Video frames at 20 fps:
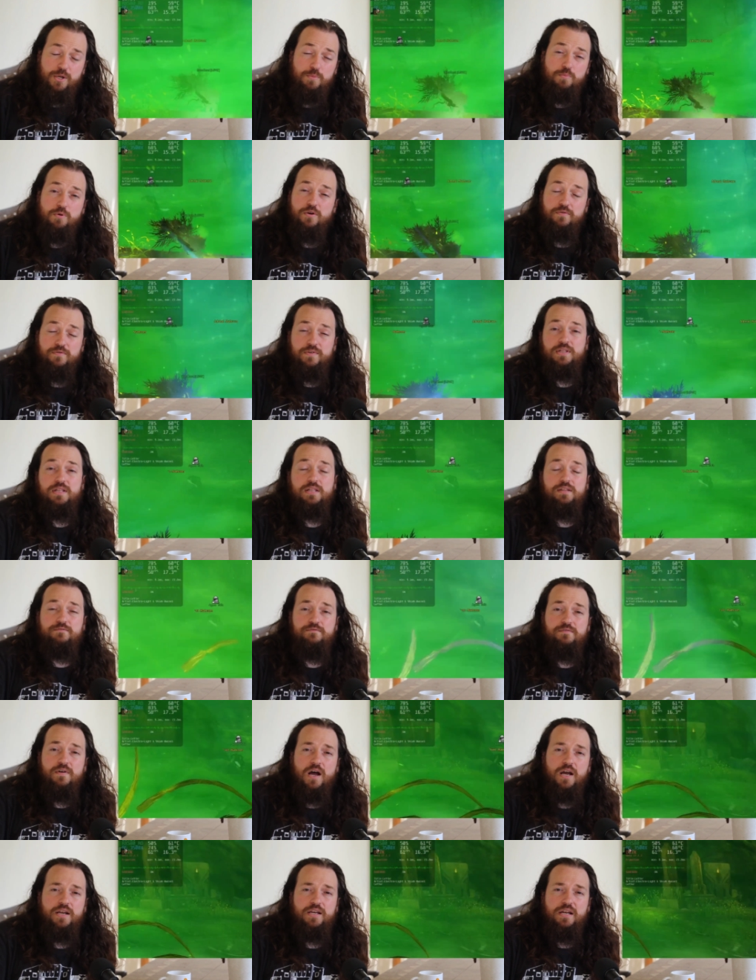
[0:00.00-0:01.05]
it perfectly
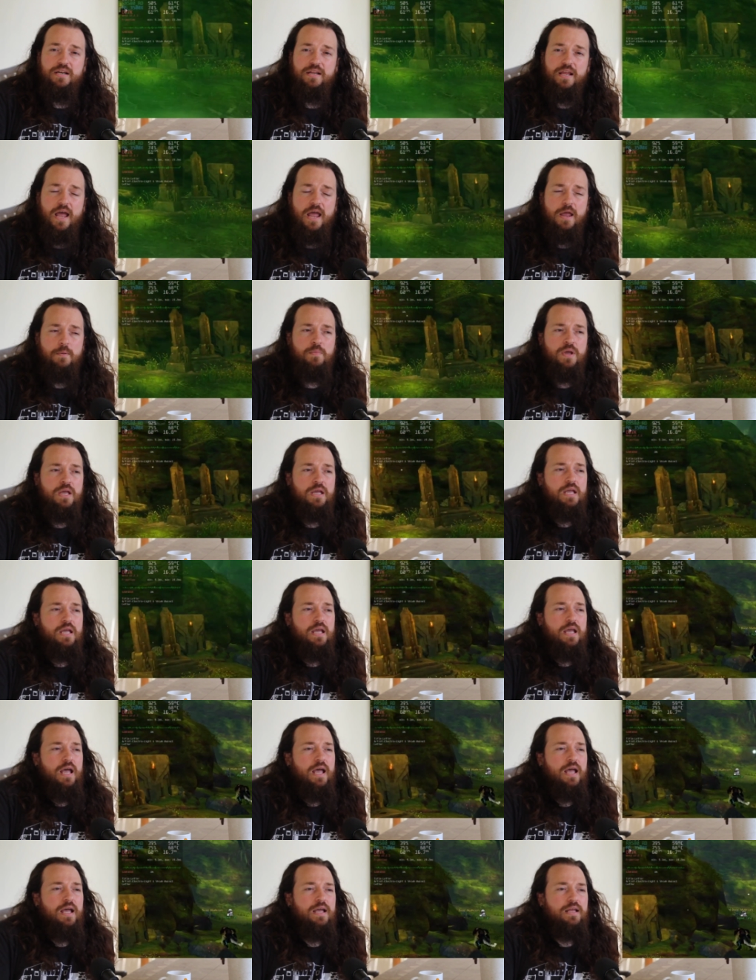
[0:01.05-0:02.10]
fine in game.
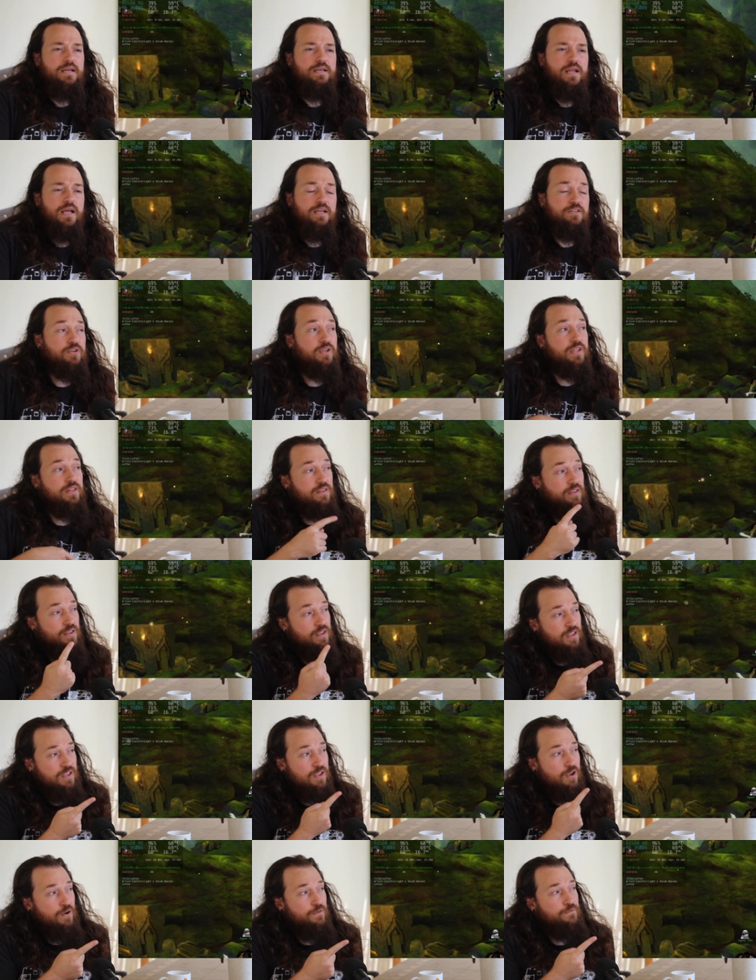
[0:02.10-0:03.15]
And as you can
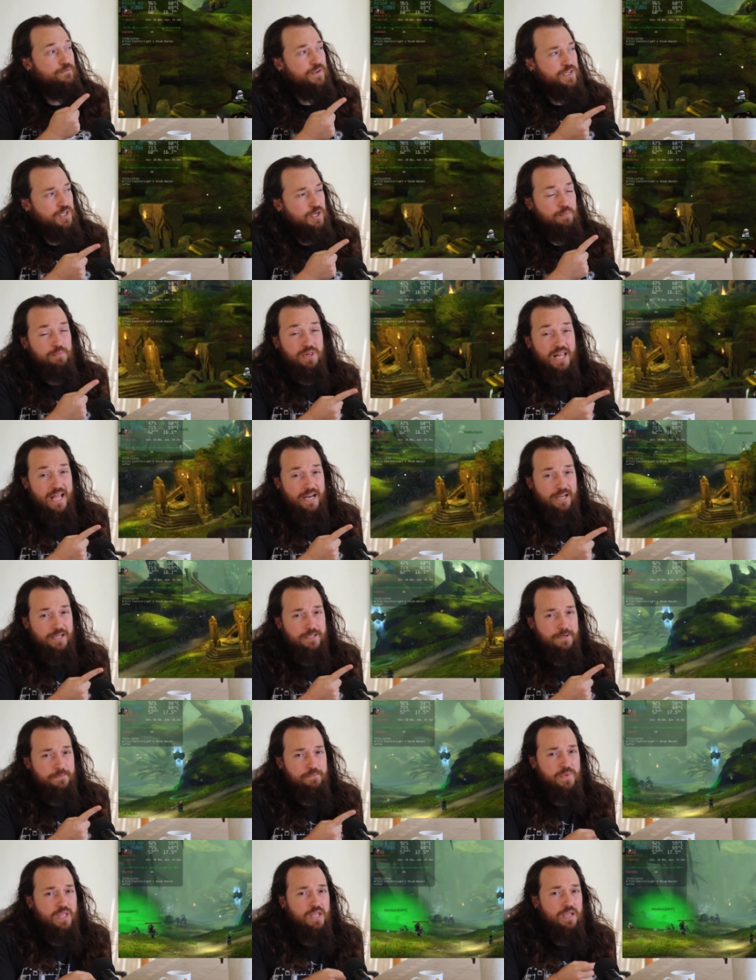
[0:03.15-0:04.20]
see here on Fishing Planet,
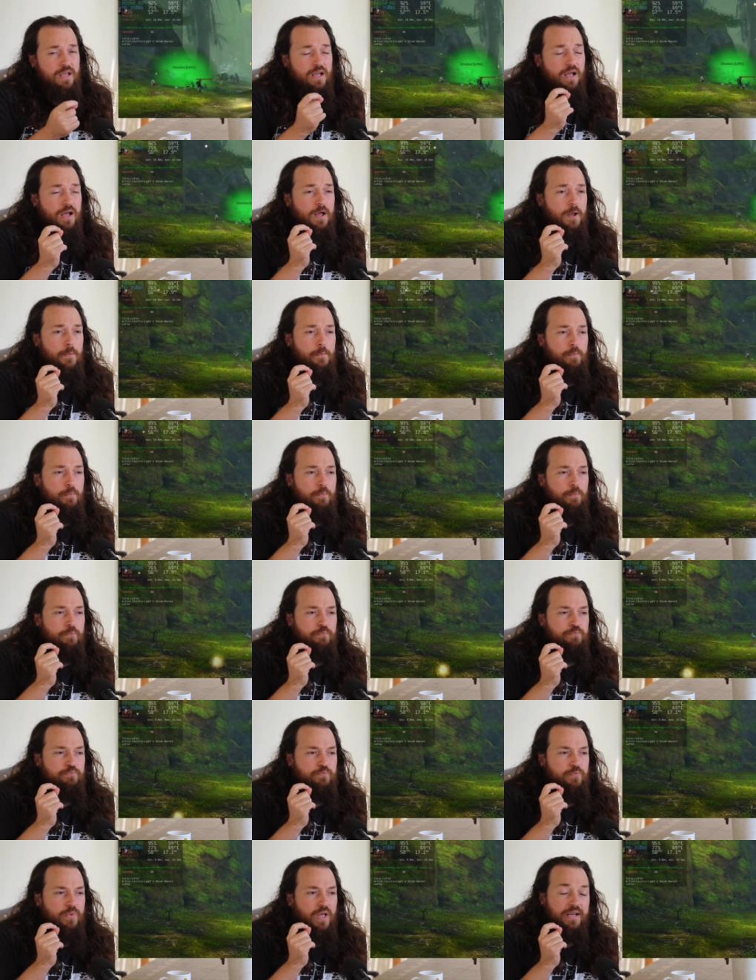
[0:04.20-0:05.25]
um,
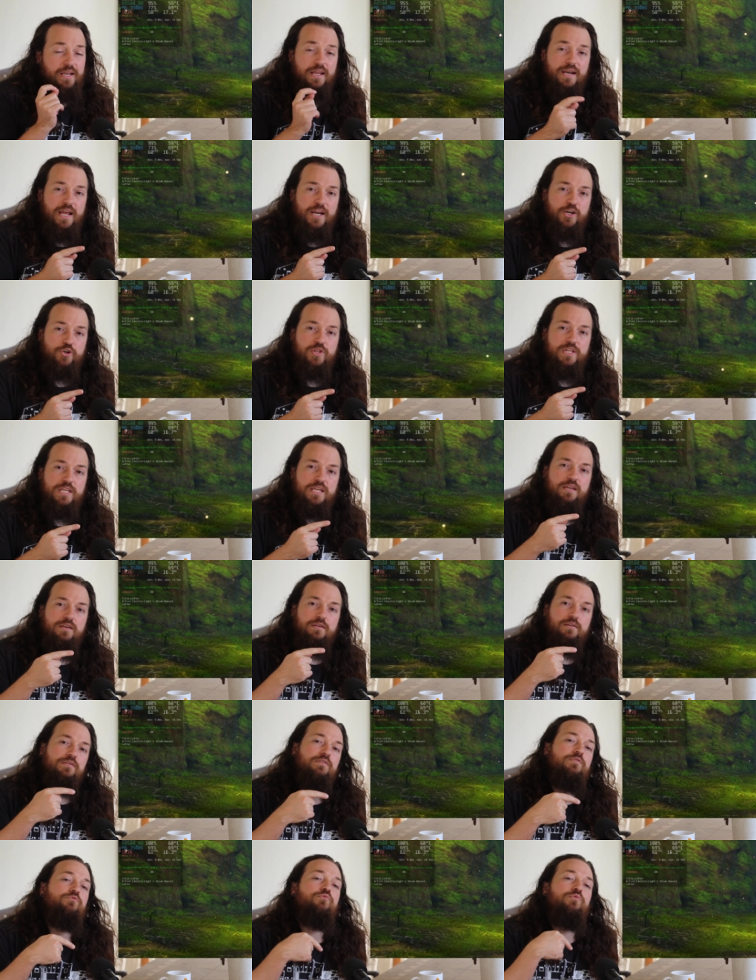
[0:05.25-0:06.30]
I can actually
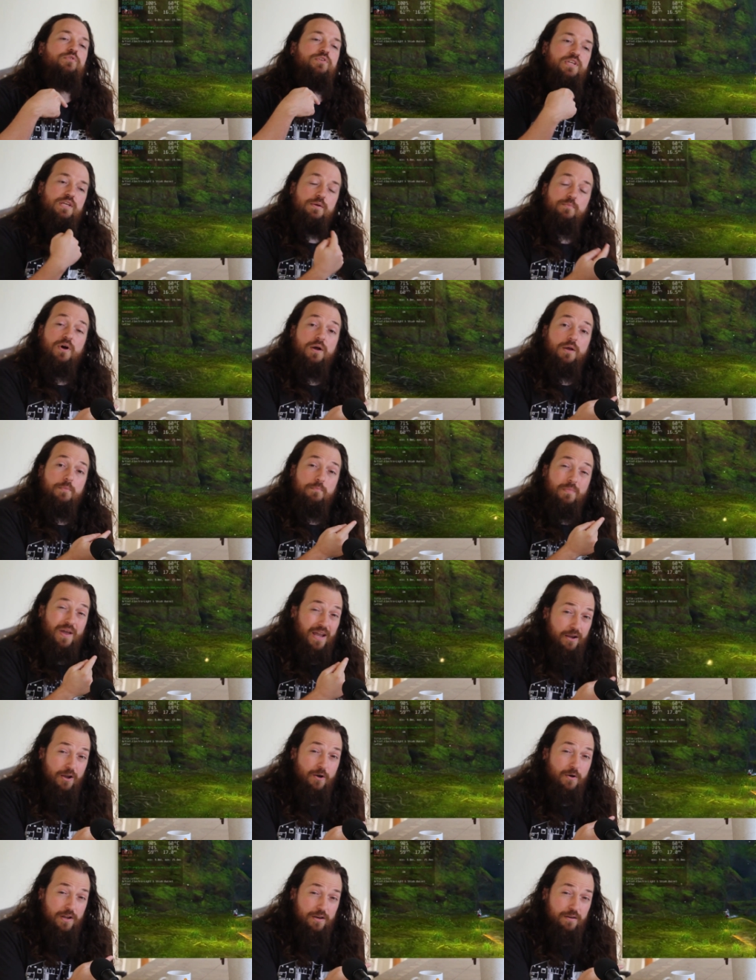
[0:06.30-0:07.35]
see my
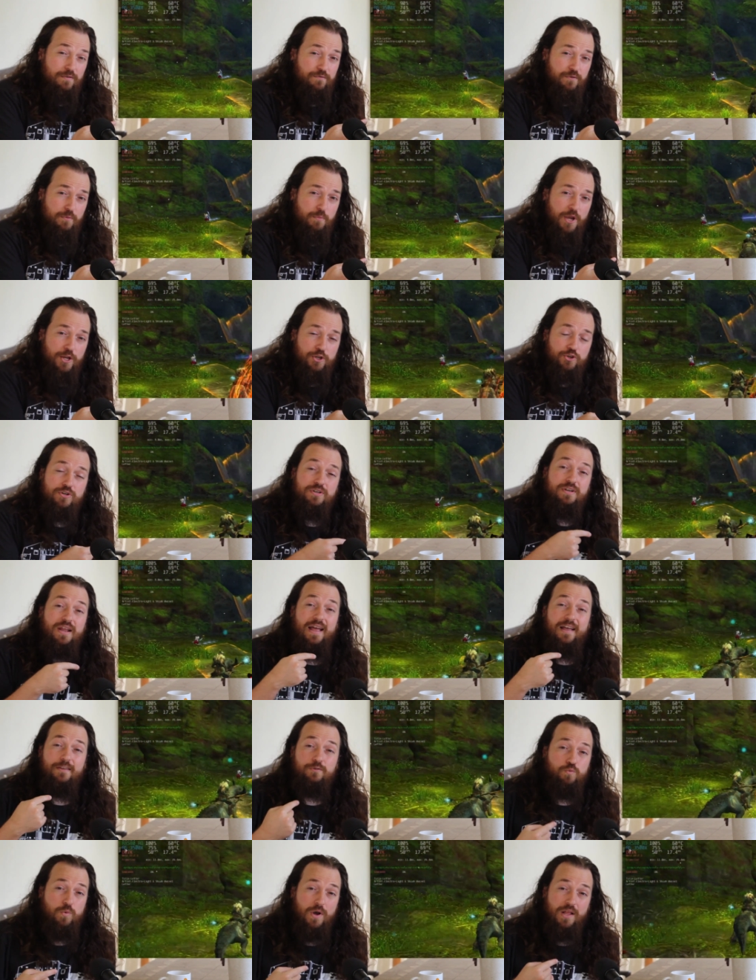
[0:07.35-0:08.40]
MangoHUD information
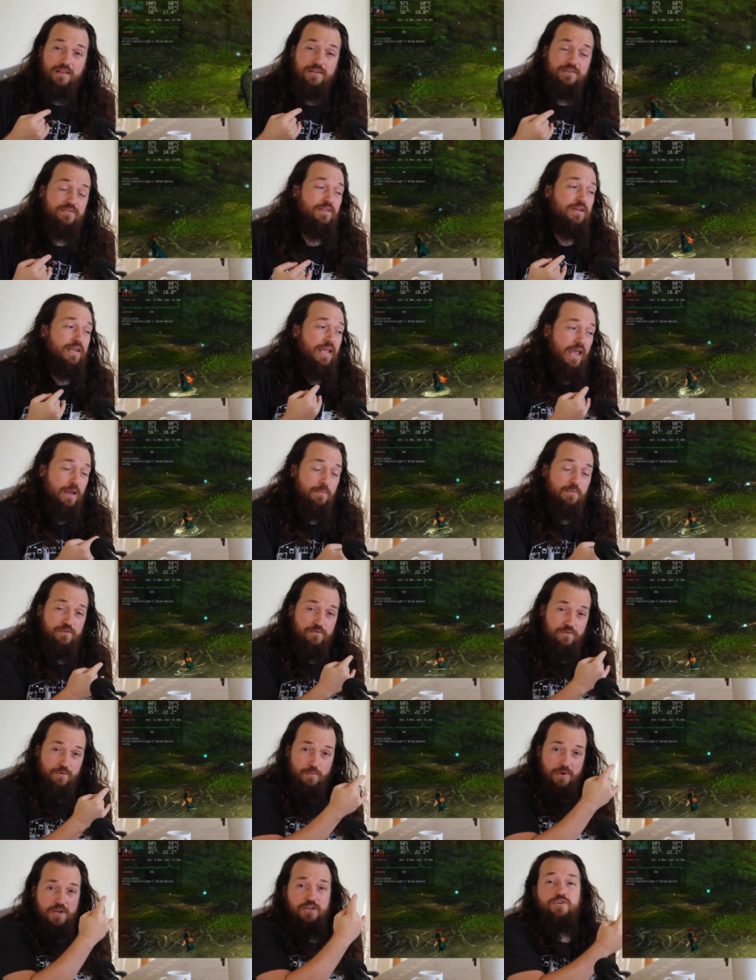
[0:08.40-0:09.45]
as well as the game
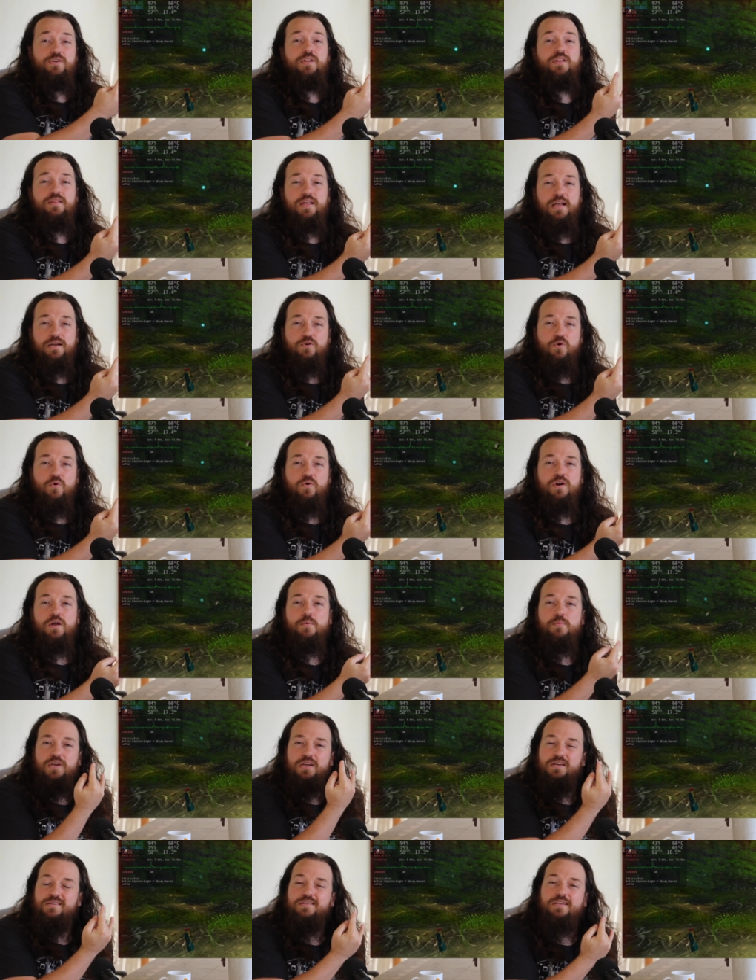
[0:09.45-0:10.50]
information in that corner,
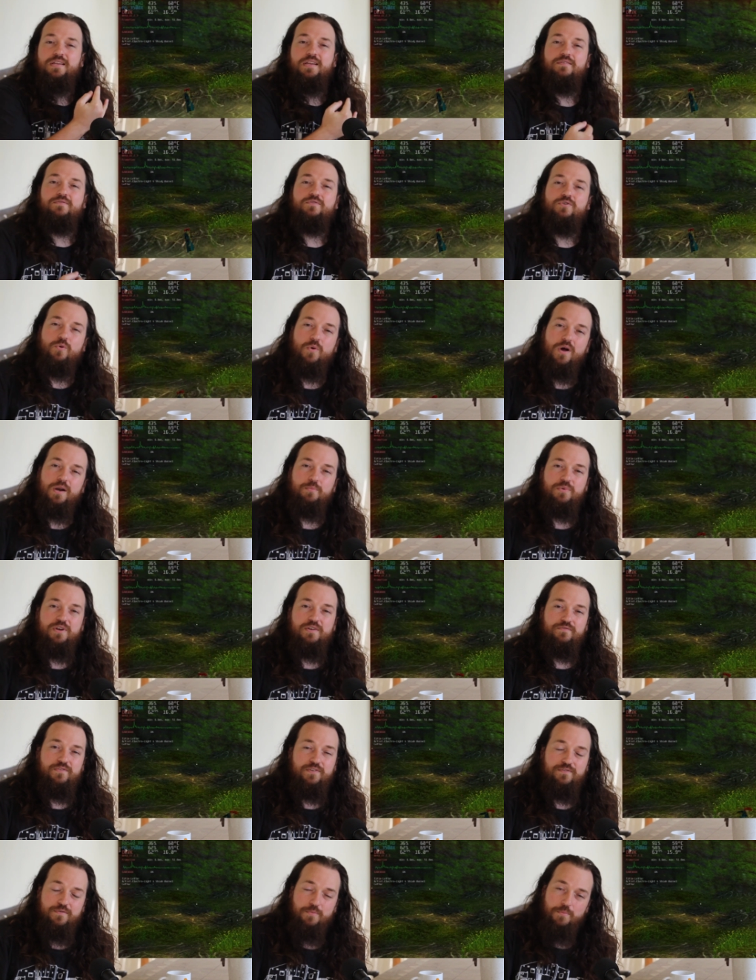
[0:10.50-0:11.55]
because it gives you quite a bit
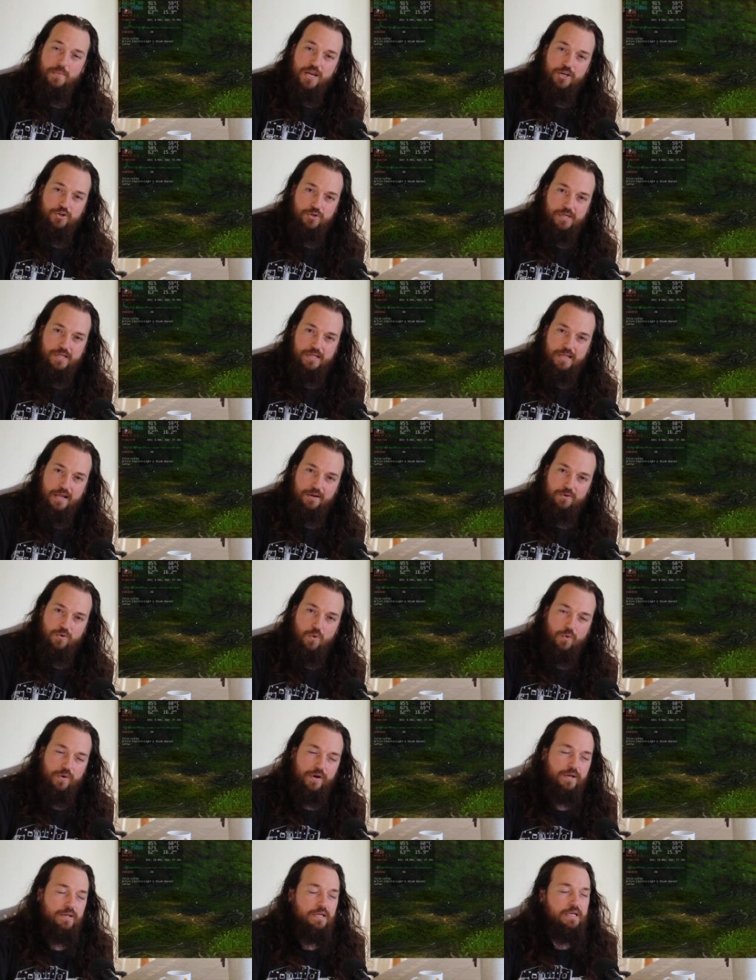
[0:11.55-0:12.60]
of information in that
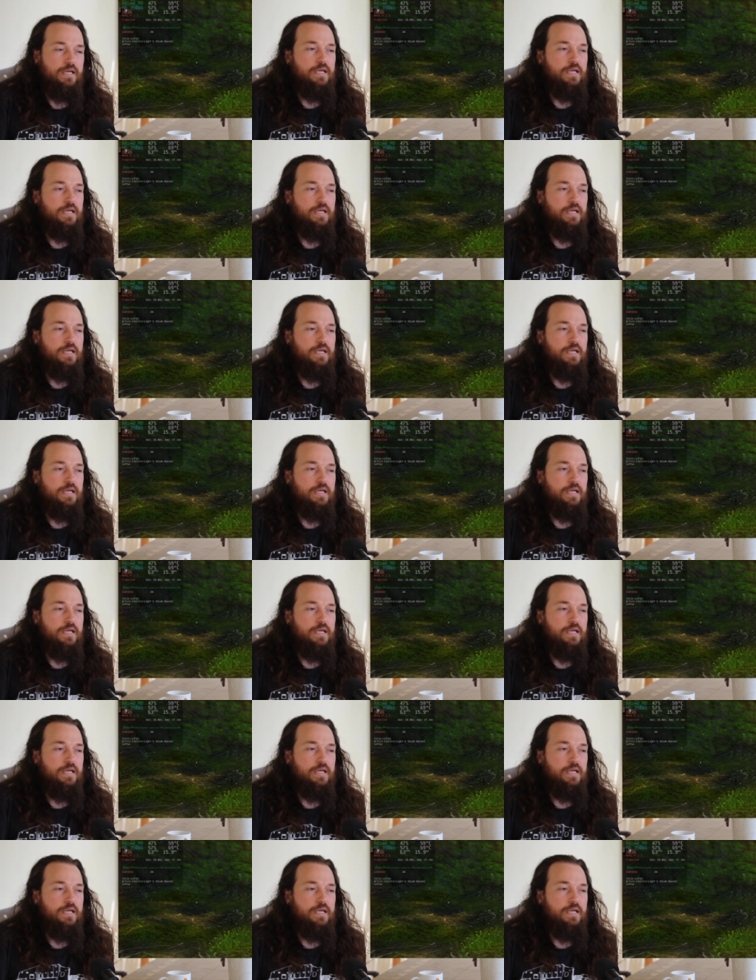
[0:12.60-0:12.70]
corner.